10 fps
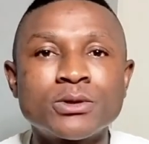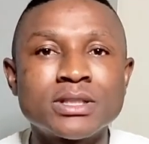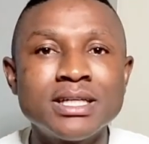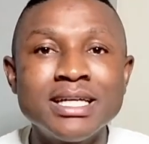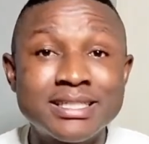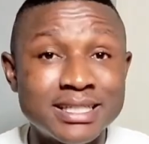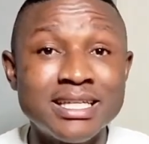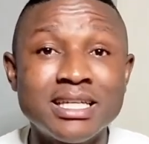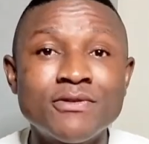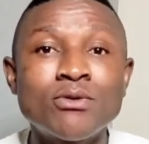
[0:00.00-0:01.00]
Each
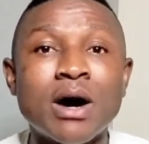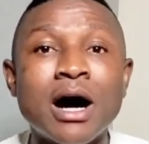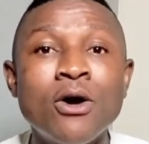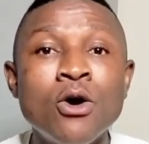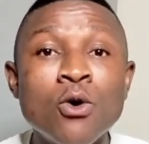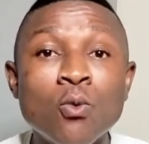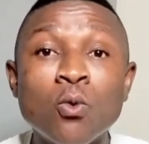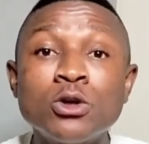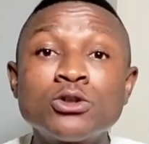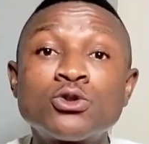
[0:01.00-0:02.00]
individual
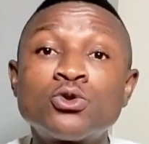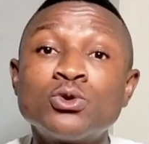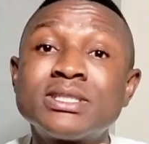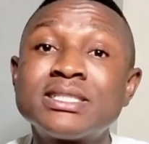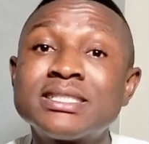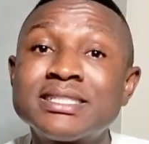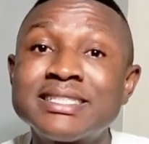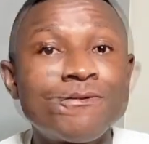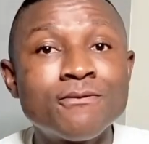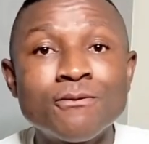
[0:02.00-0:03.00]
wants to
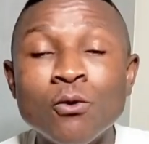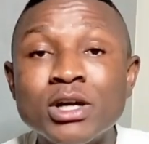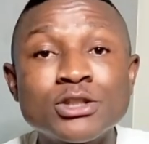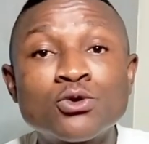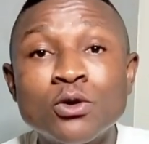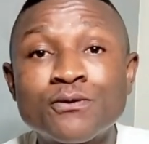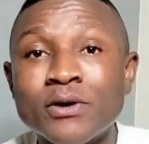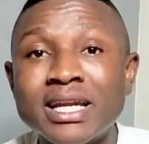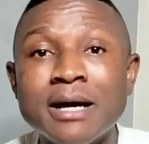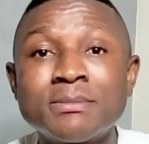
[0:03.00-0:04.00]
seek what is good for
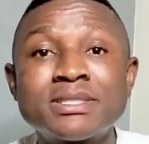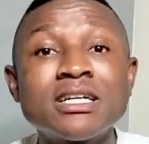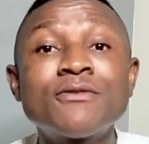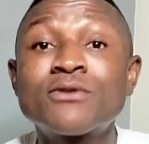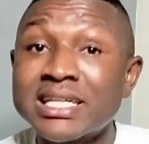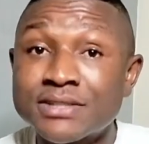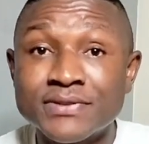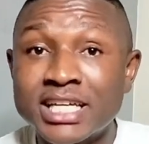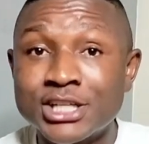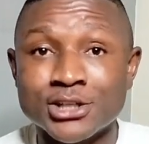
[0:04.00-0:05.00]
them,
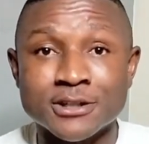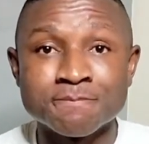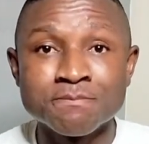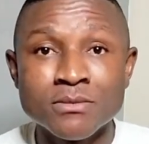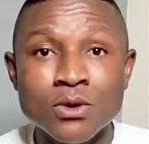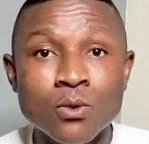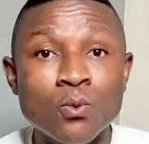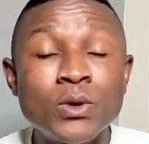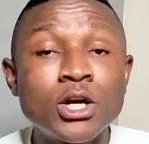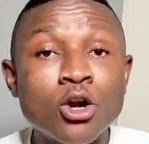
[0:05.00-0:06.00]
self-gratification.
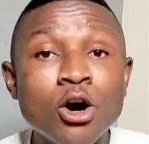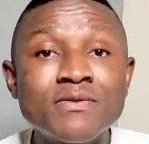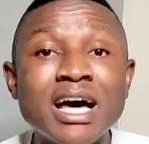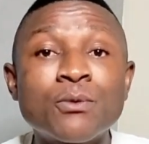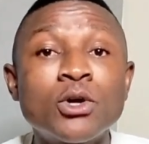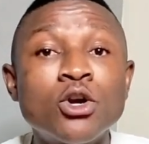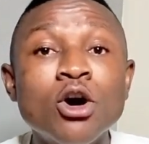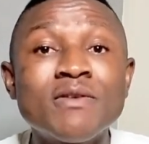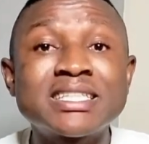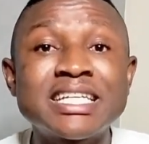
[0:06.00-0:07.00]
We love that. We love
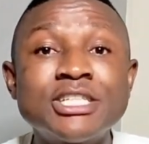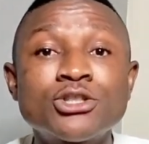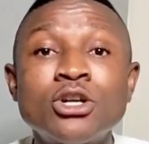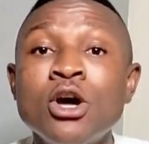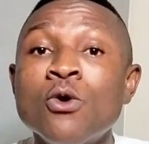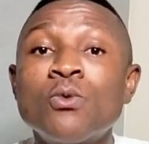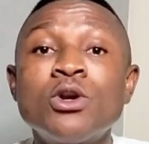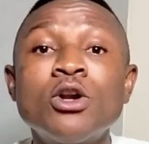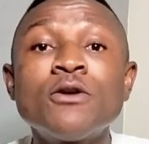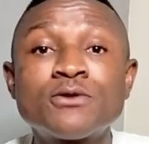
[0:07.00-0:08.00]
attention. We
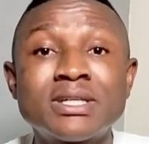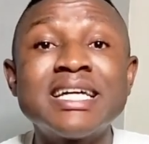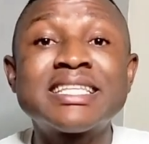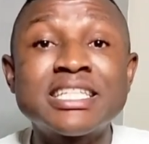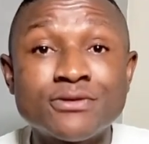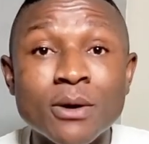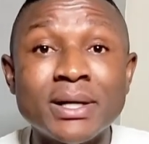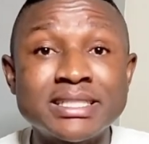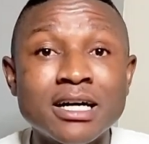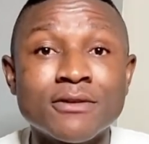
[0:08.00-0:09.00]
love to get things for
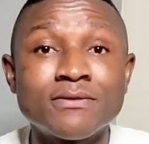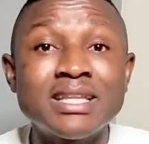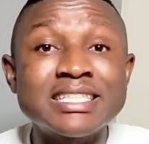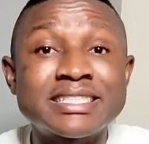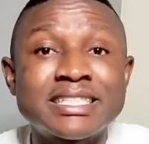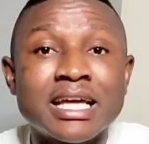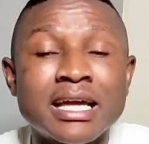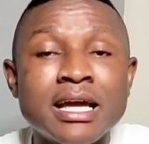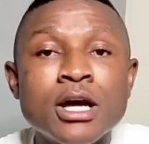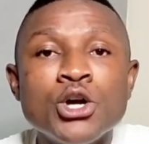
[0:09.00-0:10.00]
ourselves. That's
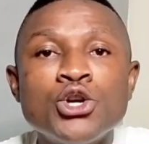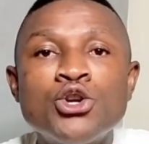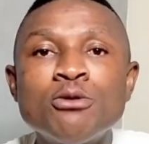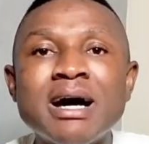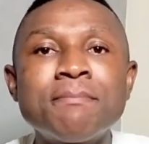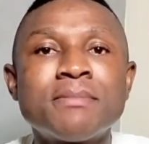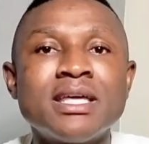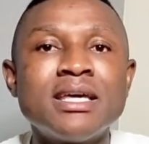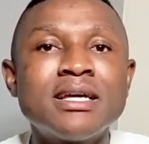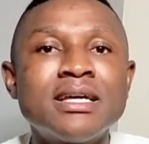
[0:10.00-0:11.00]
the human
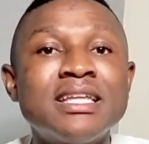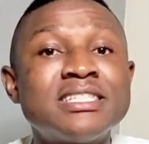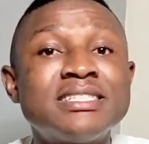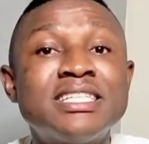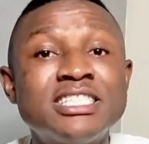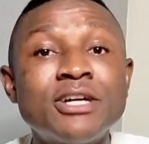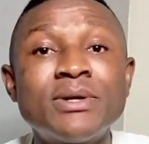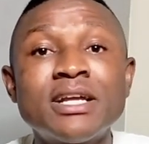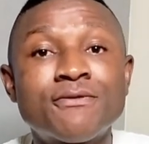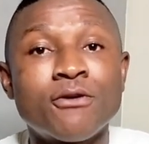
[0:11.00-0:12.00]
being in its
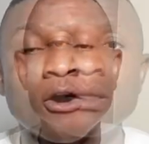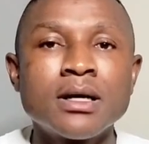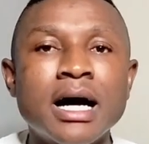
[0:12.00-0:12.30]
degenerate form.